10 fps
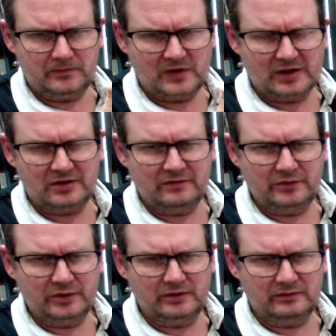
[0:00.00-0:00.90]

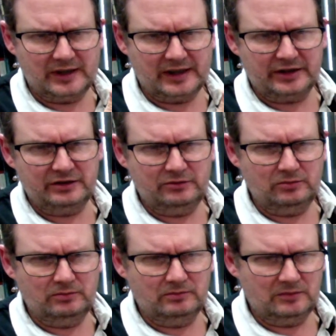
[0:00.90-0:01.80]
TestInfra for actually
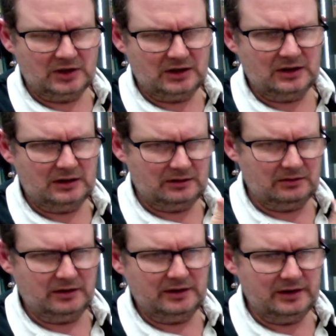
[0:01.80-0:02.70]

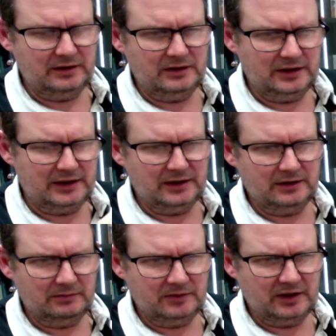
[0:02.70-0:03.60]

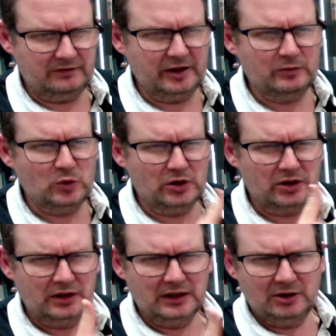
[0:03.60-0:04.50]
the framework.
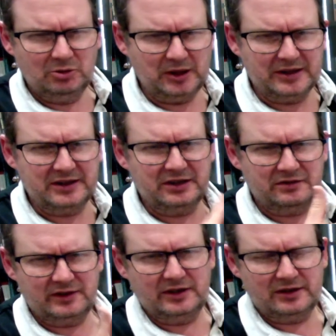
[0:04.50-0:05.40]
PyTest
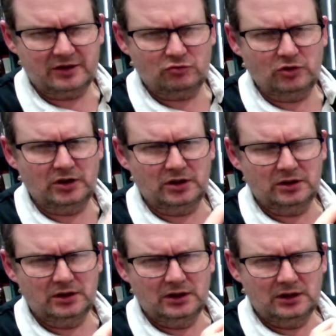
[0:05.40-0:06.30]
for the test runner,
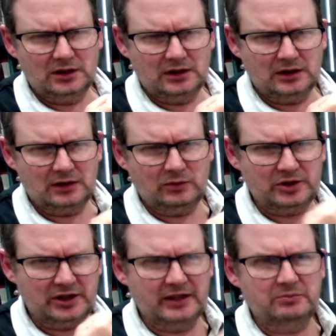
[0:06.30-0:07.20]
which
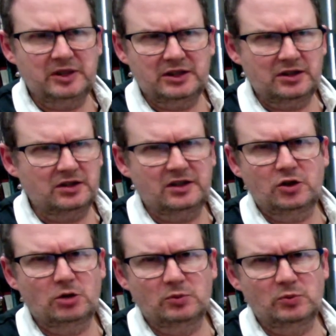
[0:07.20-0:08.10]
again means it's in
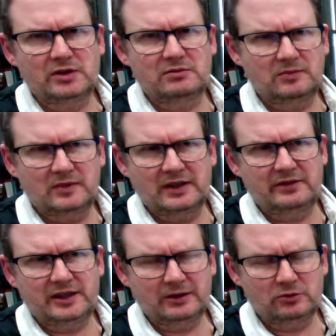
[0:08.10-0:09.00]
common with
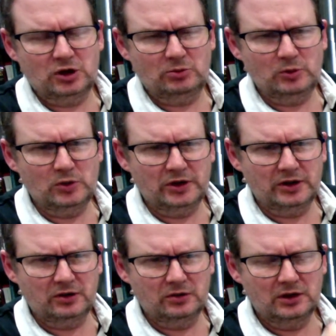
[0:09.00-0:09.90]
everything else I'll be
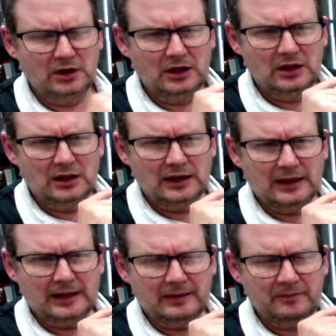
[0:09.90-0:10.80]
working
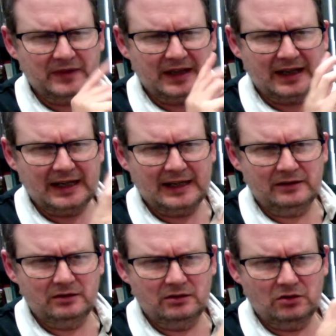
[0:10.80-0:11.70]
on,
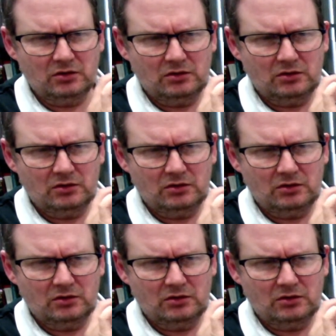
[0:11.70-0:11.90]
and